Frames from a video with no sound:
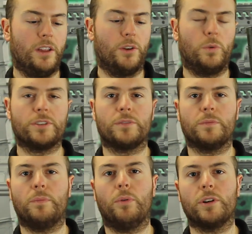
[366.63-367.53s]
there was some
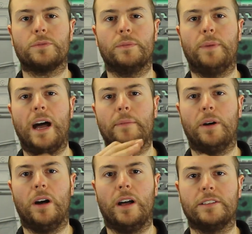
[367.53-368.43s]
reports with
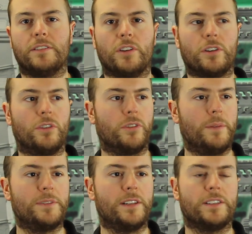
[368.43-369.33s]
bipods and vertical
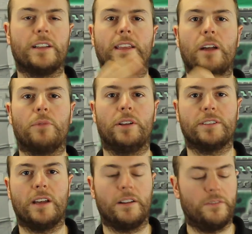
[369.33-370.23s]
grips, things like that, rail
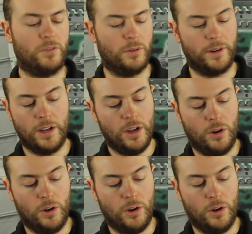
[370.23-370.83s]
sliding forward.